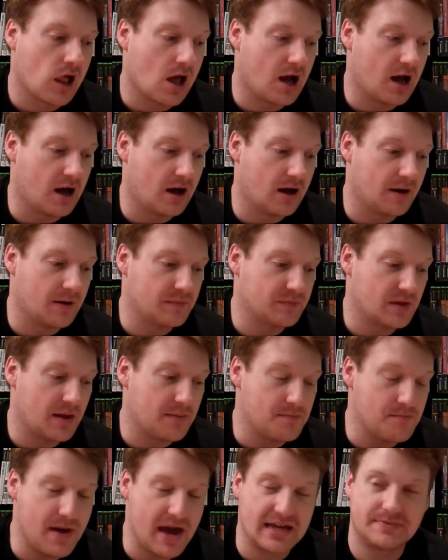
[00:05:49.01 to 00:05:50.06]

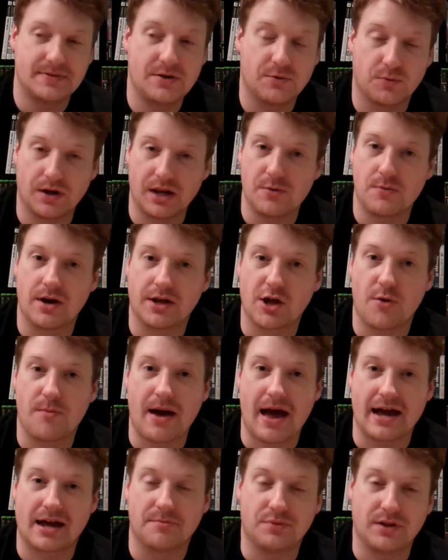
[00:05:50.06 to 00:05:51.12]
It makes me really want to go
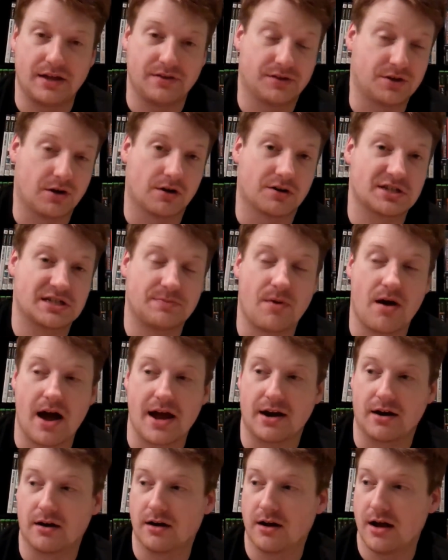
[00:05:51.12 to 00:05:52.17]
back and play the Dark
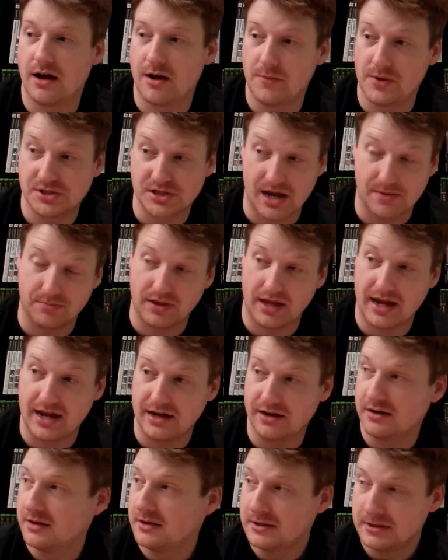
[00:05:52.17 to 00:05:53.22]
Spire, which I played.